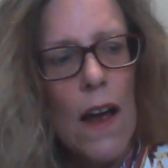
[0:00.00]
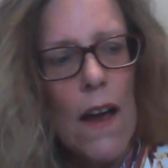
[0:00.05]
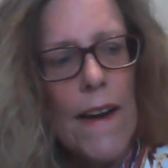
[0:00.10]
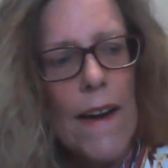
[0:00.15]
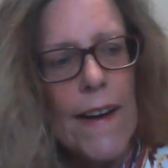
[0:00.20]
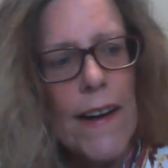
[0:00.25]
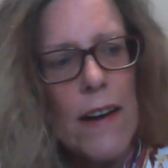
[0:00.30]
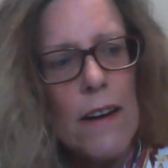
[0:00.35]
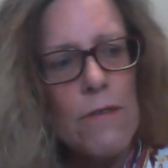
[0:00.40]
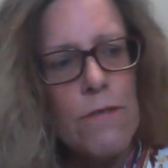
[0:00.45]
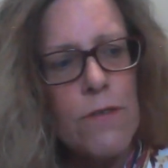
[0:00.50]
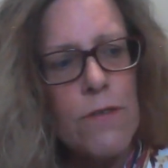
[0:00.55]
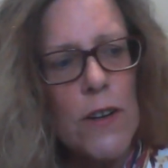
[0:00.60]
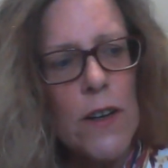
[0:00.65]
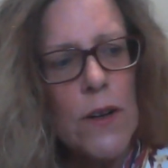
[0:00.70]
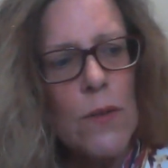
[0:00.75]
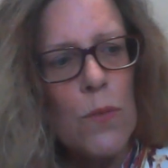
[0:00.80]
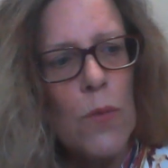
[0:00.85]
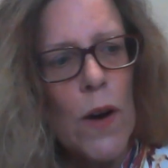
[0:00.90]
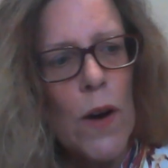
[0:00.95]

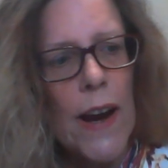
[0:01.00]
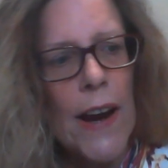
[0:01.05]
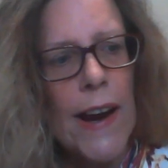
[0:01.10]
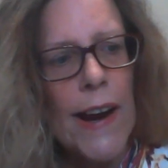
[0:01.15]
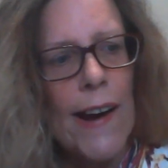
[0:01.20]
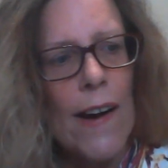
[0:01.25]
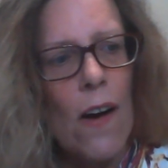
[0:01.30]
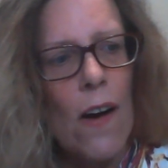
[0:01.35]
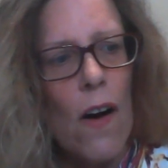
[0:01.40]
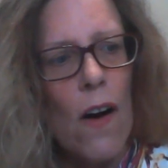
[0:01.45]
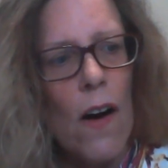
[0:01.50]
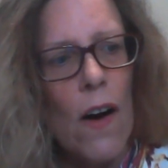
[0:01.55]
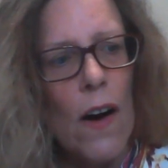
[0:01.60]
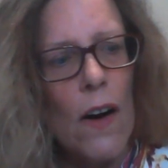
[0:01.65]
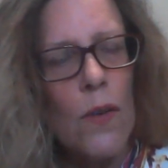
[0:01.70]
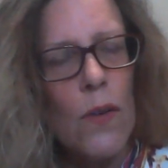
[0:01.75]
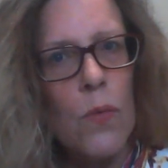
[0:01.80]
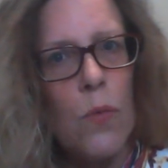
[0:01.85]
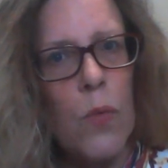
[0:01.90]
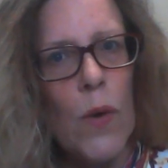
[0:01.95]
Everywhere
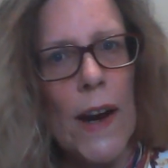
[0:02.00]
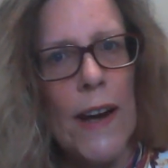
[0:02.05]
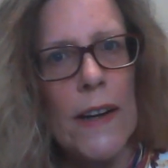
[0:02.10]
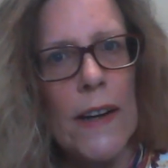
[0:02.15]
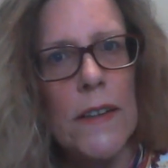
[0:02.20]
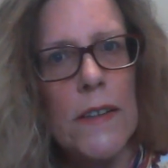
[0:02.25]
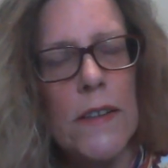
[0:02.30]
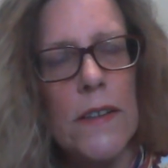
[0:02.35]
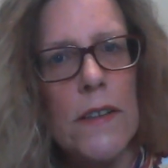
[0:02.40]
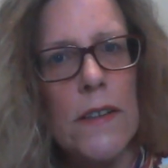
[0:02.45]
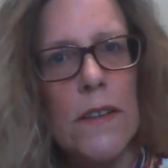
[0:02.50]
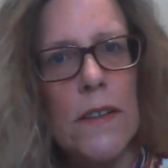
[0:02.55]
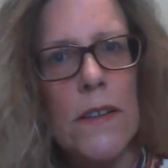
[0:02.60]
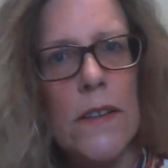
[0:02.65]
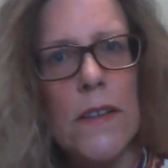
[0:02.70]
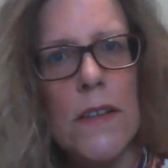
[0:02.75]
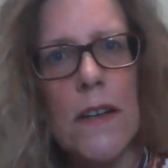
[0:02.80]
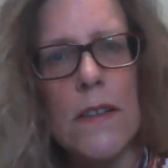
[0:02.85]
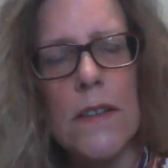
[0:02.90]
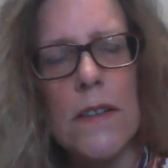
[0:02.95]
I went
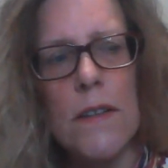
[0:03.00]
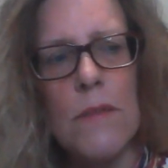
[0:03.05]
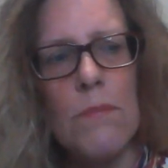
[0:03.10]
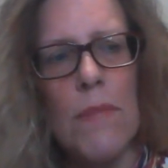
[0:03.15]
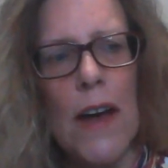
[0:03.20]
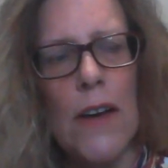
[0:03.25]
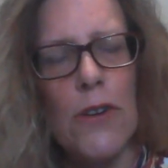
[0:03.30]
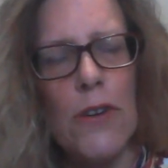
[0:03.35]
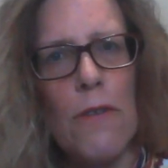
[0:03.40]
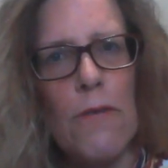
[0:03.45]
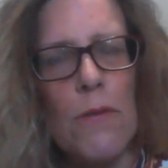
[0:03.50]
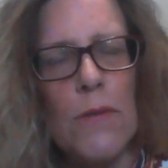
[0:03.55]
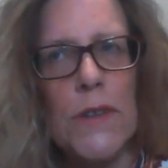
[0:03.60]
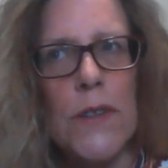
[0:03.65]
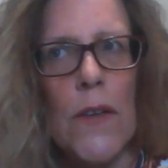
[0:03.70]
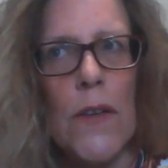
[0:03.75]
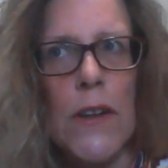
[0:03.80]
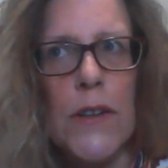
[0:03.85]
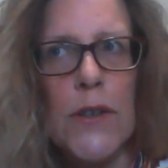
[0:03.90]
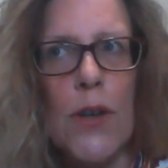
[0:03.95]
Doesn't matter if it was
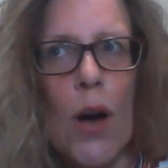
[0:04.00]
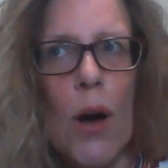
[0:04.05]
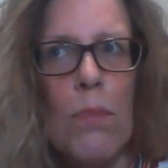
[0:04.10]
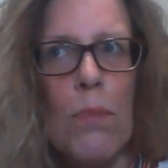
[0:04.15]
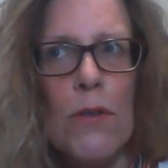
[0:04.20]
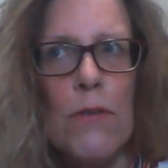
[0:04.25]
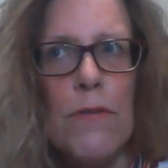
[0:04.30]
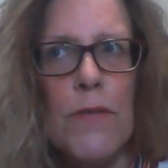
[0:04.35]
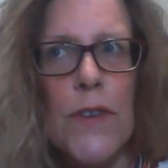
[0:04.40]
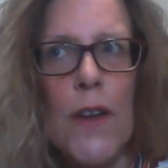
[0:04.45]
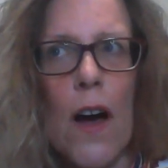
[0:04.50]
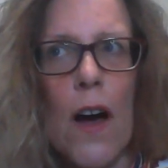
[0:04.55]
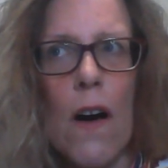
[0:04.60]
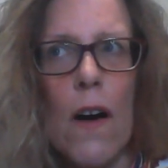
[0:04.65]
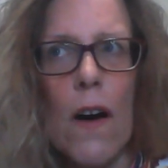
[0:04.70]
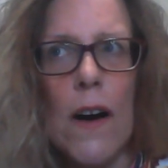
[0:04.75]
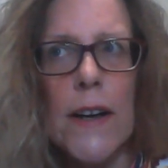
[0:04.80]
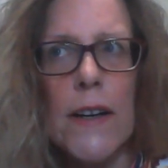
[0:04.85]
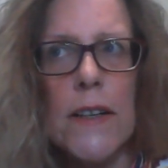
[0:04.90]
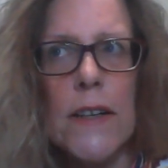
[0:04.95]
on the top of the
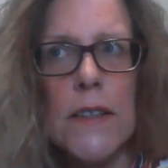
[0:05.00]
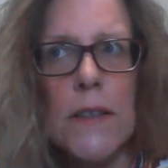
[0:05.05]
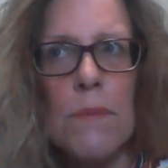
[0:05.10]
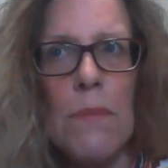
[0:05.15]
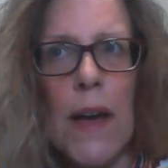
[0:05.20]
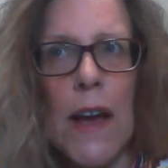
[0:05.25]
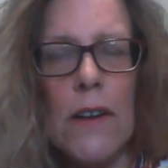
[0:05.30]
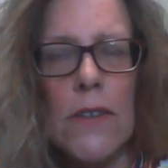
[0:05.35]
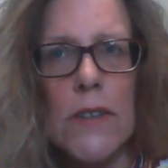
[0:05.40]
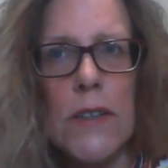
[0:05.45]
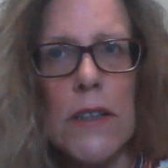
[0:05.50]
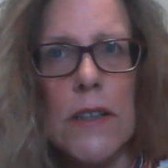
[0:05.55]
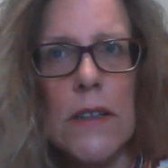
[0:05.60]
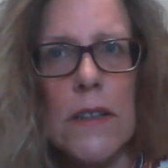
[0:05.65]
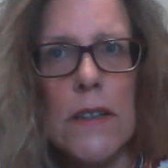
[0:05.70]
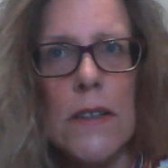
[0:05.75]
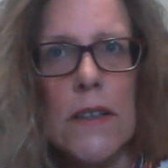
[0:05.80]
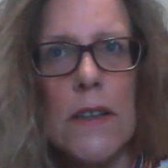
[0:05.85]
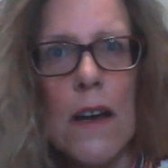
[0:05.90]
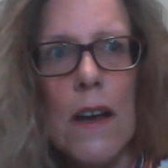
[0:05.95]
highest
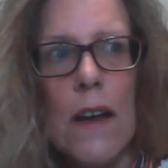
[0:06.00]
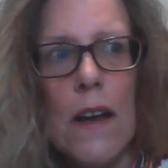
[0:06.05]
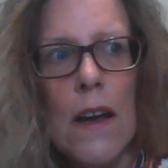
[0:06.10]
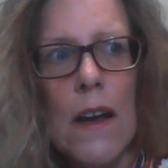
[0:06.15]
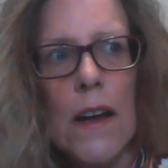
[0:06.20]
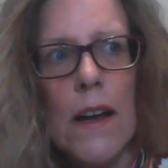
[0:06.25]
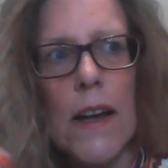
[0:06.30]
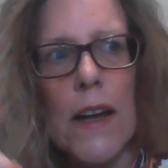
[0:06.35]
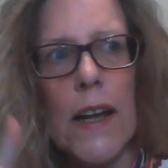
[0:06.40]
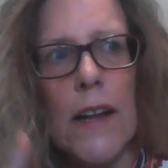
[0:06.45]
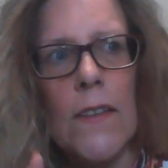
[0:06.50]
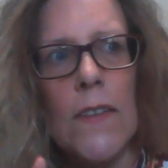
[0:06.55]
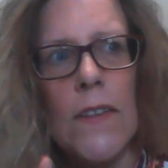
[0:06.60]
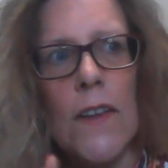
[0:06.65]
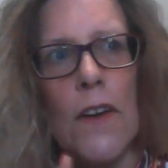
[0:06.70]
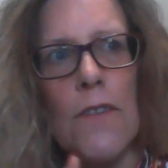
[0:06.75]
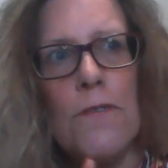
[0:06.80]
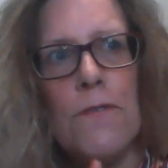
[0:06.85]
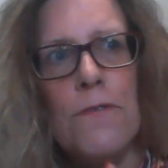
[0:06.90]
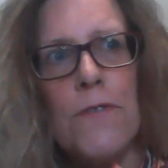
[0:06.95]
mountains, in
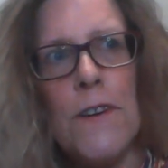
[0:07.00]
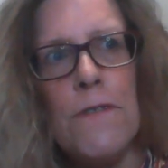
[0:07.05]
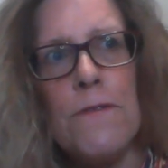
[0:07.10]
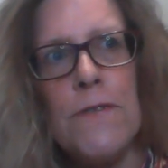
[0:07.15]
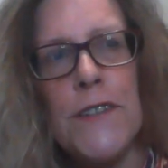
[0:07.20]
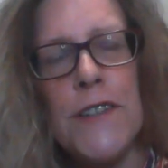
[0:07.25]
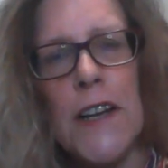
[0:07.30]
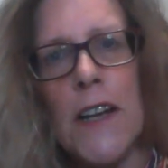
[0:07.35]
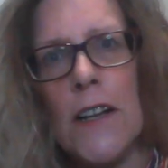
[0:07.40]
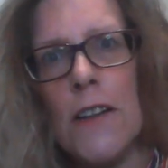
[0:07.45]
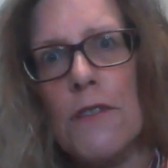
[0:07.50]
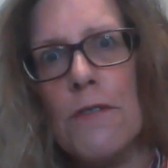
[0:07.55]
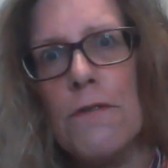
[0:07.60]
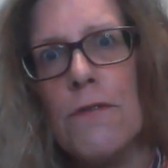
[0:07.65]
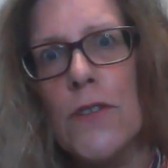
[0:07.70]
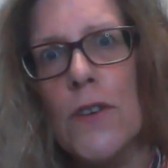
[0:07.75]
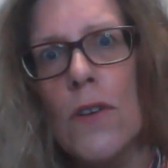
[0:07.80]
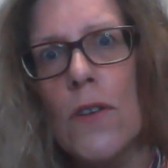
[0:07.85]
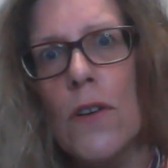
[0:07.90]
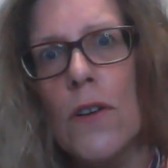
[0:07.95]
the fifteenth
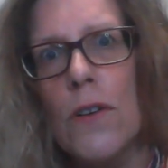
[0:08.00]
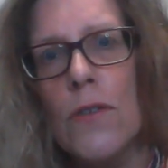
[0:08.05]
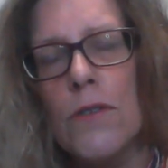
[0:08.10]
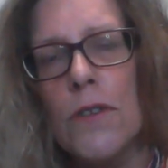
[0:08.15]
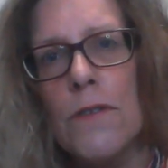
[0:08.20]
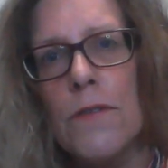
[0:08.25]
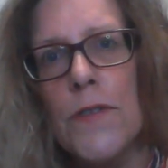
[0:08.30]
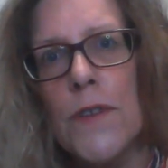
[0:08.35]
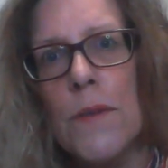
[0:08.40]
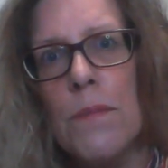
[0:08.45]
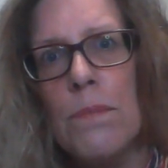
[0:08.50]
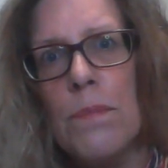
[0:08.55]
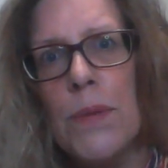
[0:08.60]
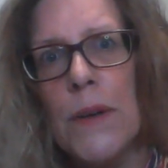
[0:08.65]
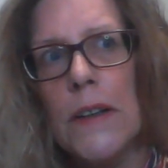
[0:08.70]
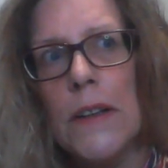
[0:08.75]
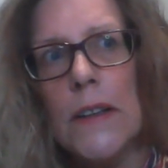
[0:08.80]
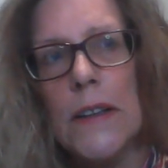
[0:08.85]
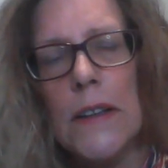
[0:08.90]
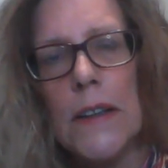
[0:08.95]
floor of the
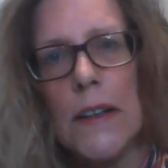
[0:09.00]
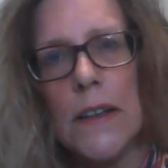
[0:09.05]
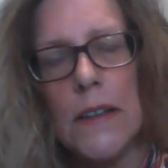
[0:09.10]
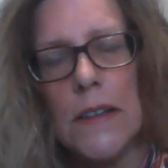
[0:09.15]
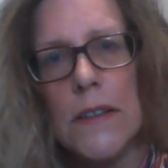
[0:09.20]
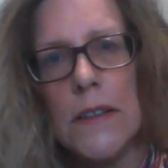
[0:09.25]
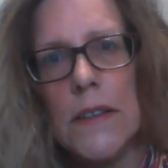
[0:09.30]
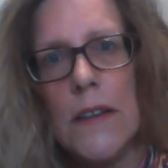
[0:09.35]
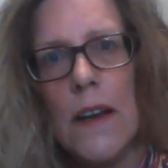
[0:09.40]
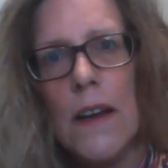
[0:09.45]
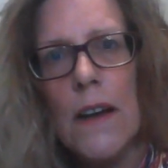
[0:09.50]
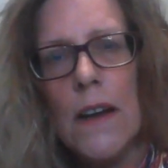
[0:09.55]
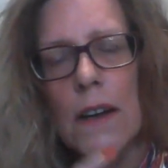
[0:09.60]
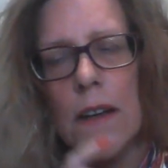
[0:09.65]
buildings.